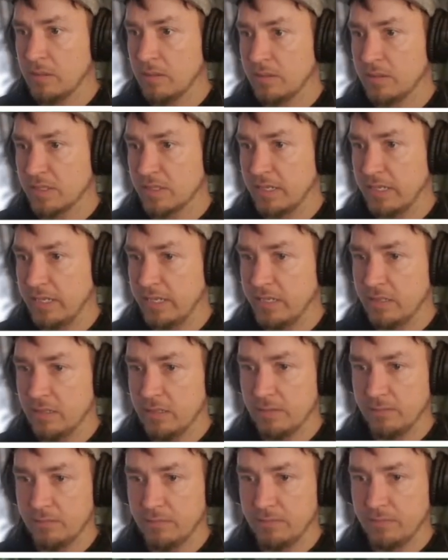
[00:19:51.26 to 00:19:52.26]
I'm just gonna
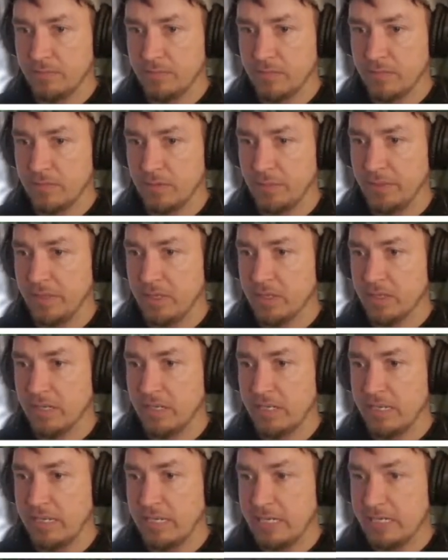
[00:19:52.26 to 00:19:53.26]
heal. Well, we are
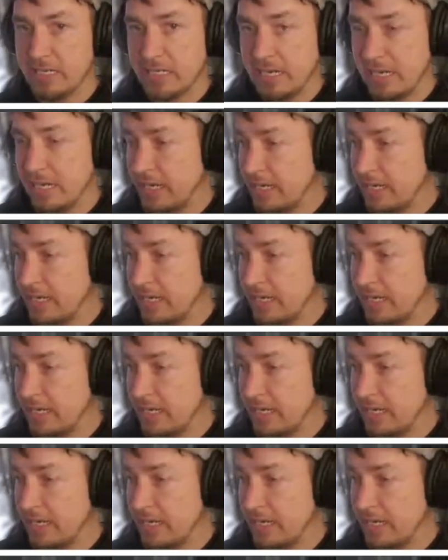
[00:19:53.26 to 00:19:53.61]
gonna need